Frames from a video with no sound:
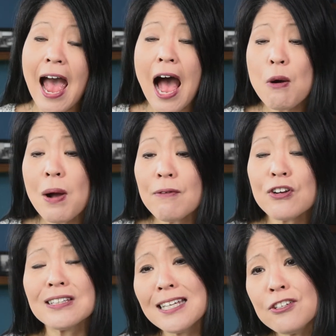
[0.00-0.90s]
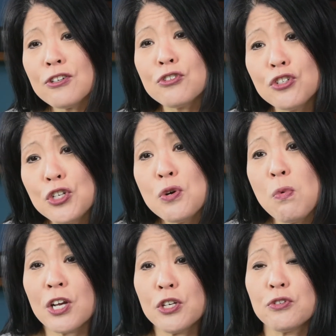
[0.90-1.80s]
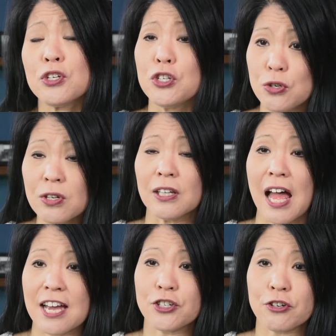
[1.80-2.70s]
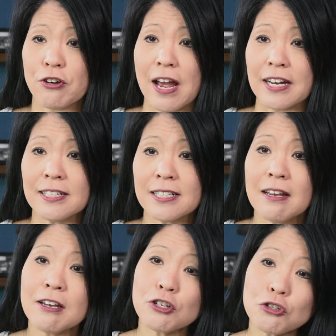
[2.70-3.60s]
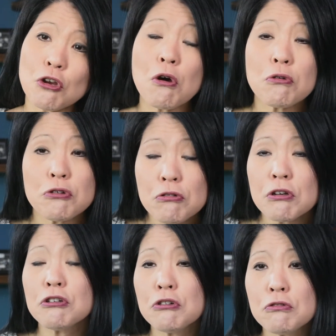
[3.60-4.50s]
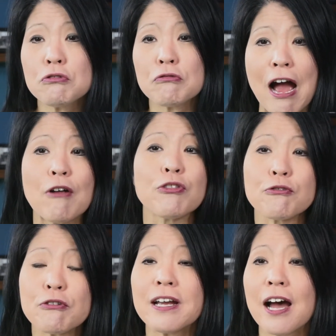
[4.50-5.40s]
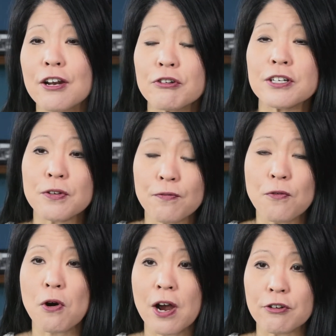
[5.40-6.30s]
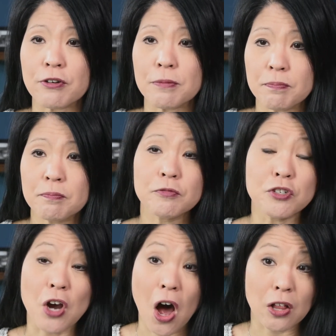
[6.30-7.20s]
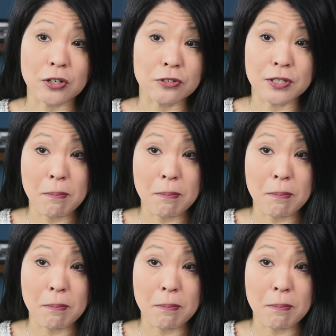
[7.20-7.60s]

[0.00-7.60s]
However, lenders do want you to utilize your credit, so you could use around $300 to $400 a